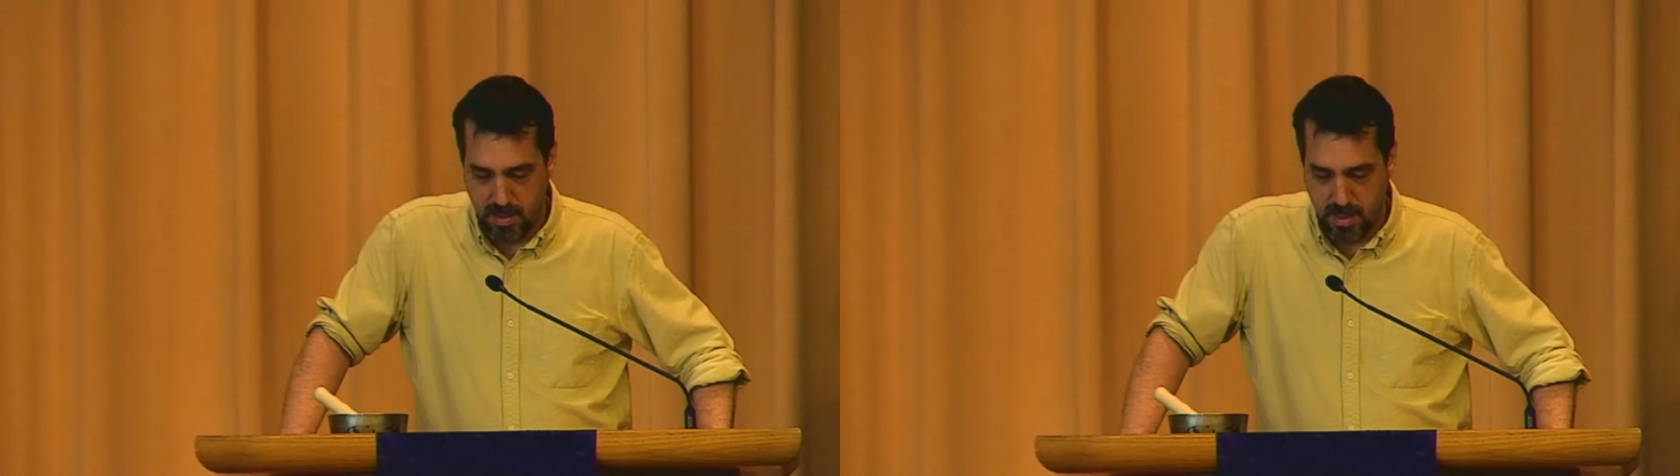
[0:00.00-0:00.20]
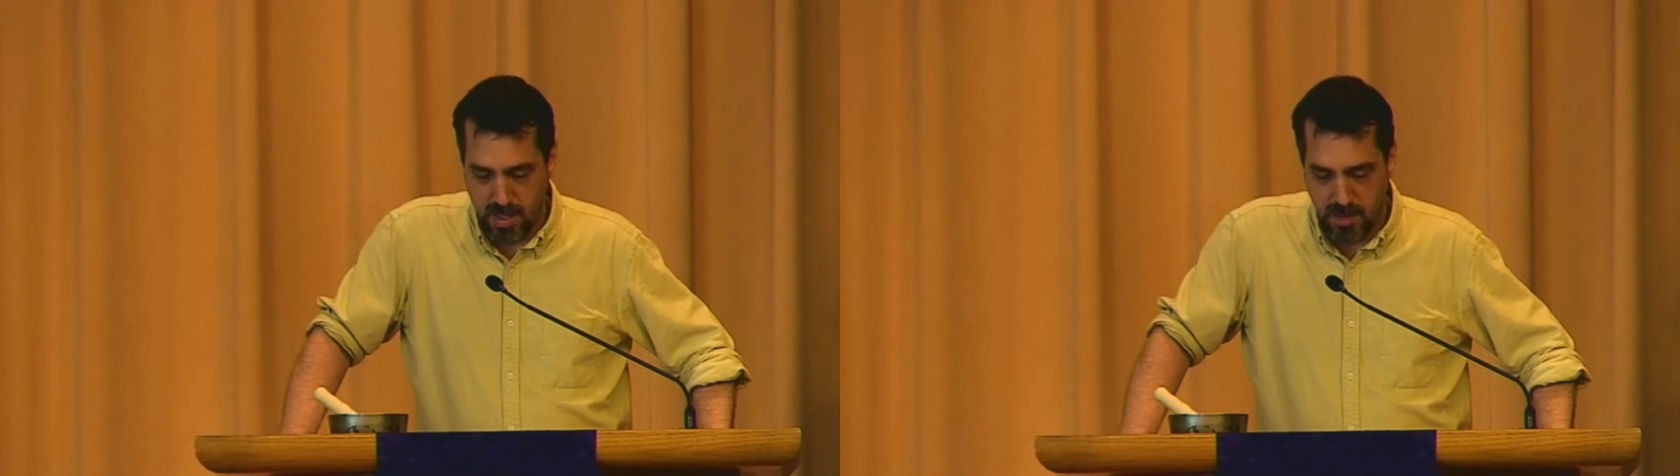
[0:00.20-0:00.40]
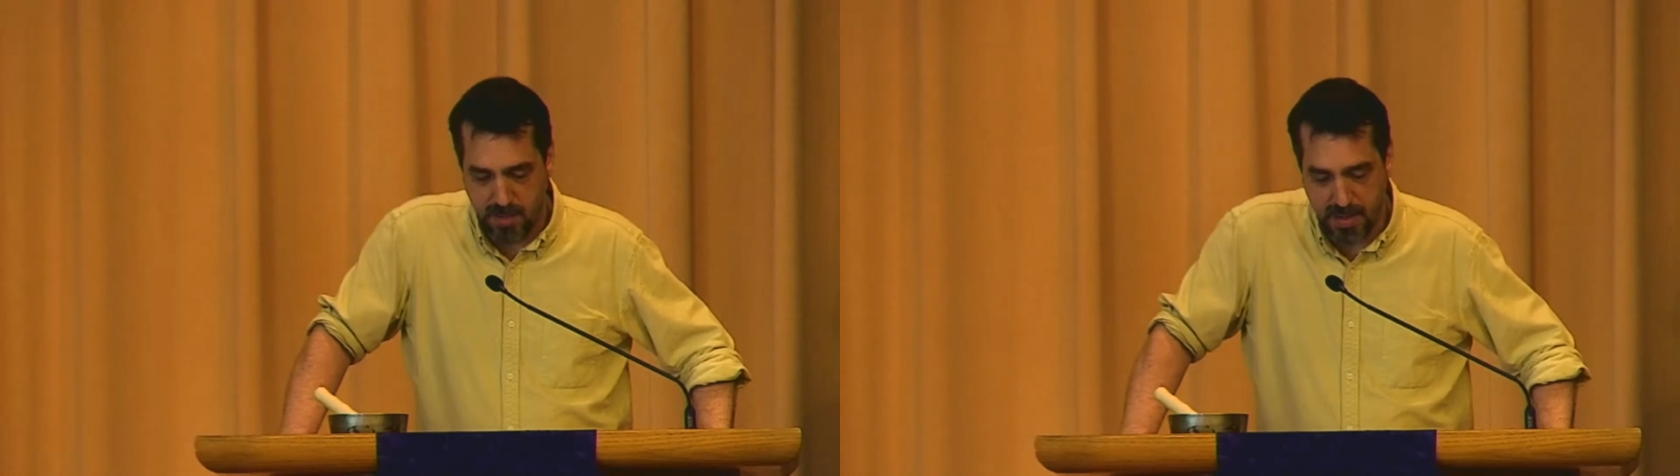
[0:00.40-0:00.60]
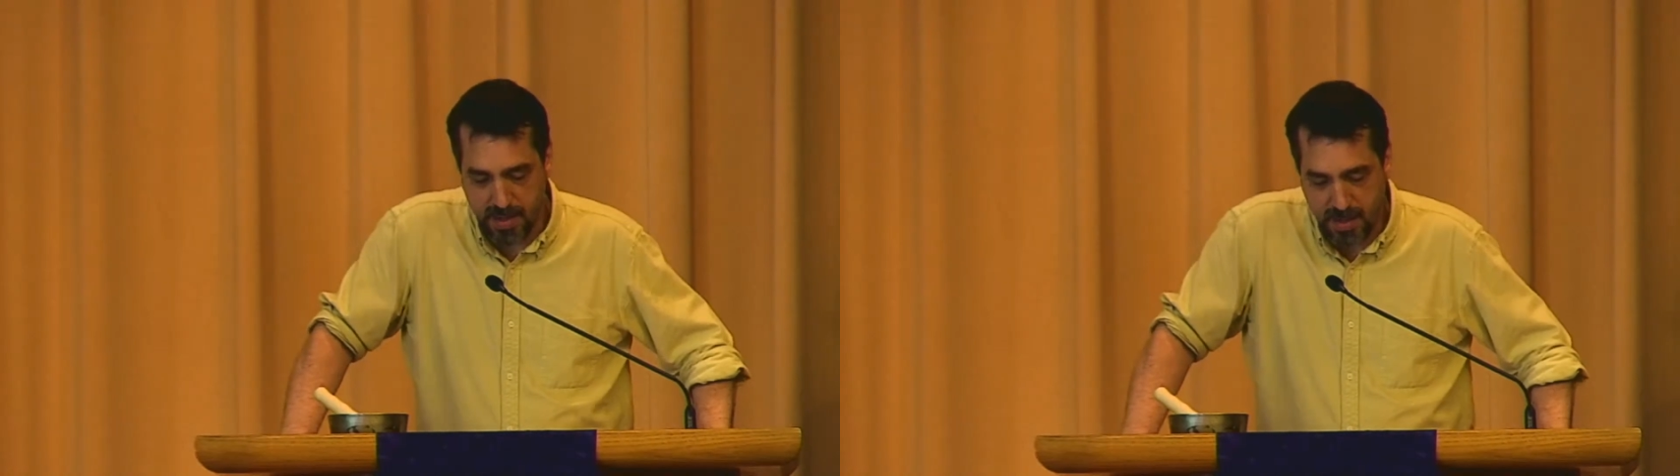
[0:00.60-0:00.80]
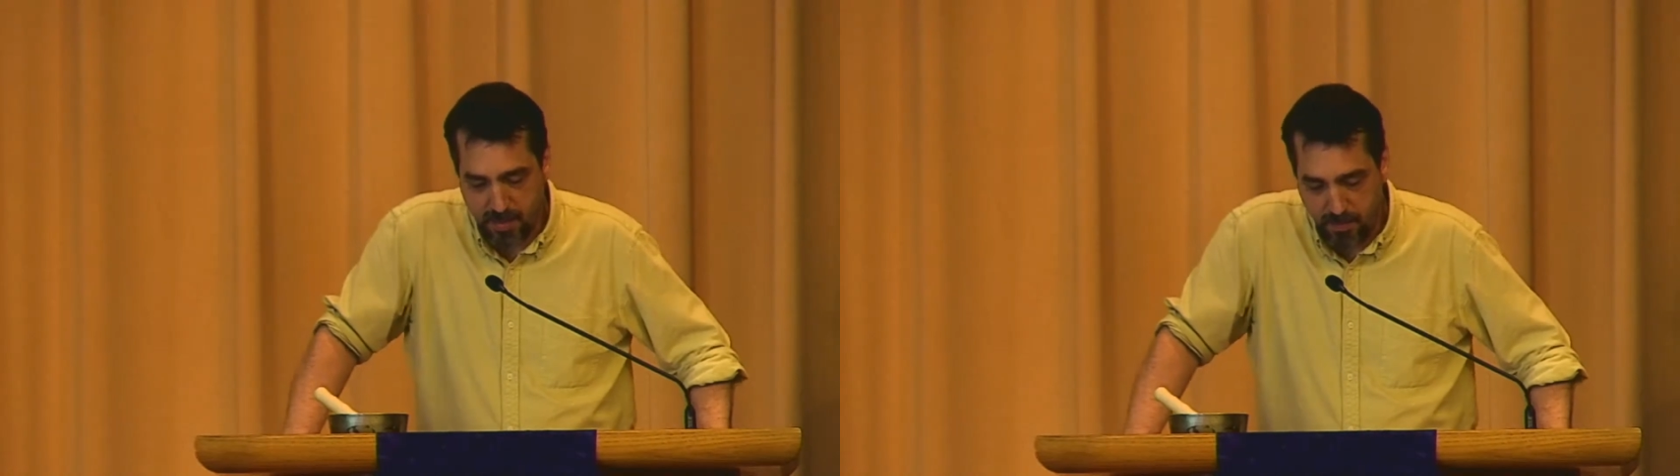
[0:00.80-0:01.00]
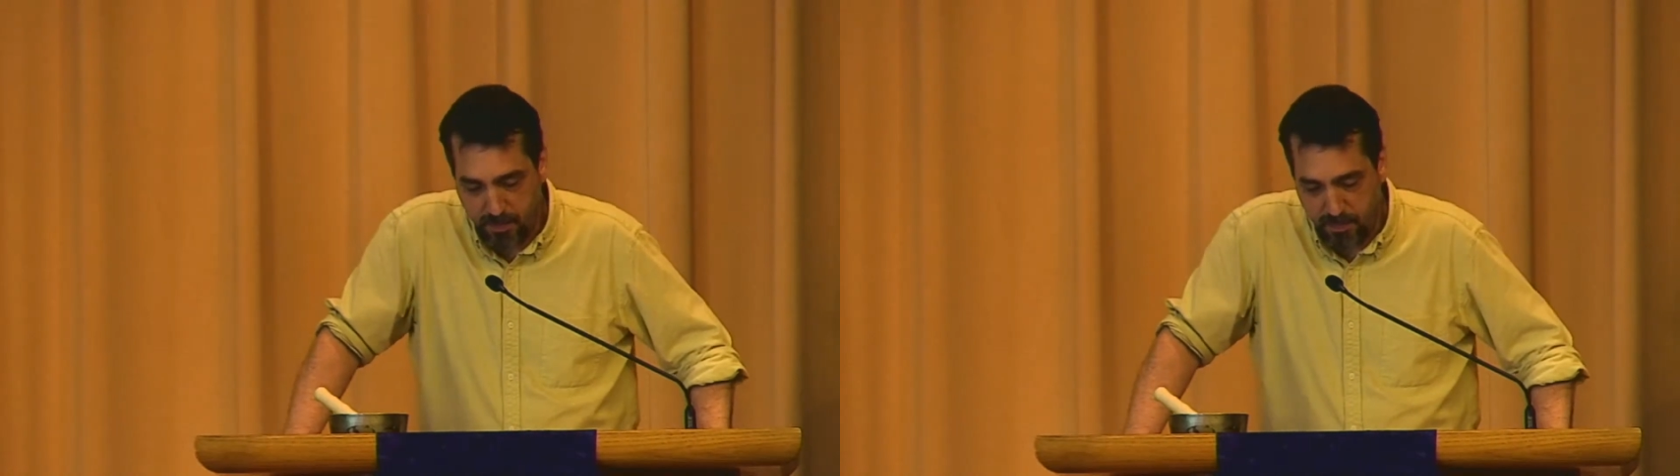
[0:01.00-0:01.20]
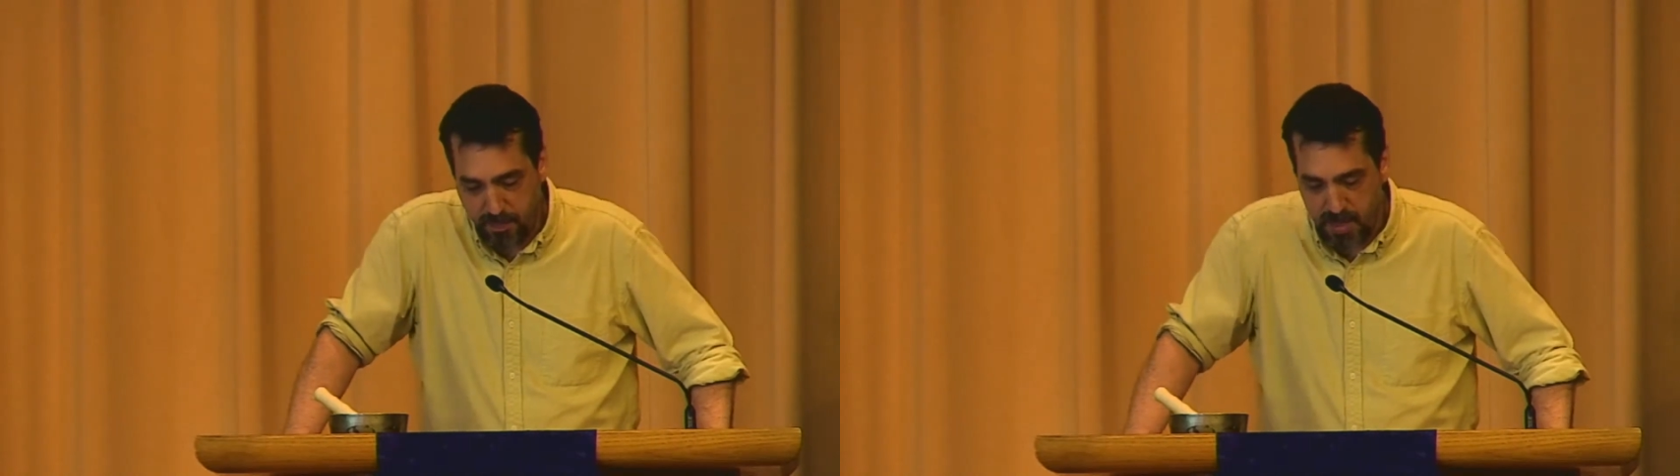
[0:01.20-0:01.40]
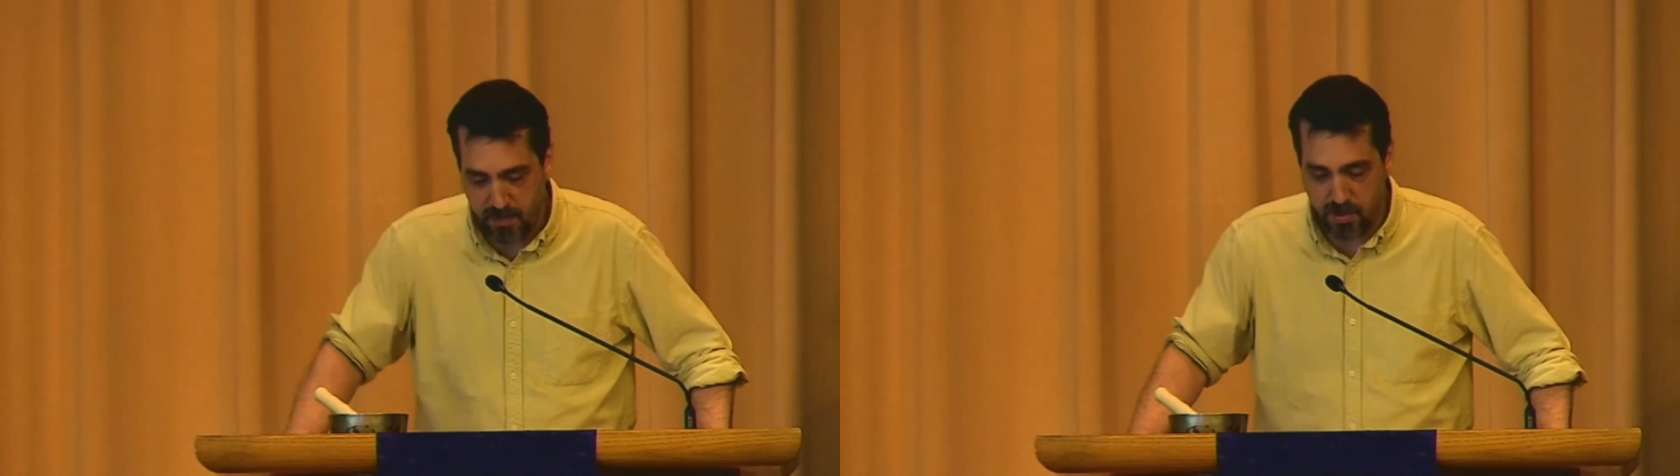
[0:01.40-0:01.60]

Now, by now, many of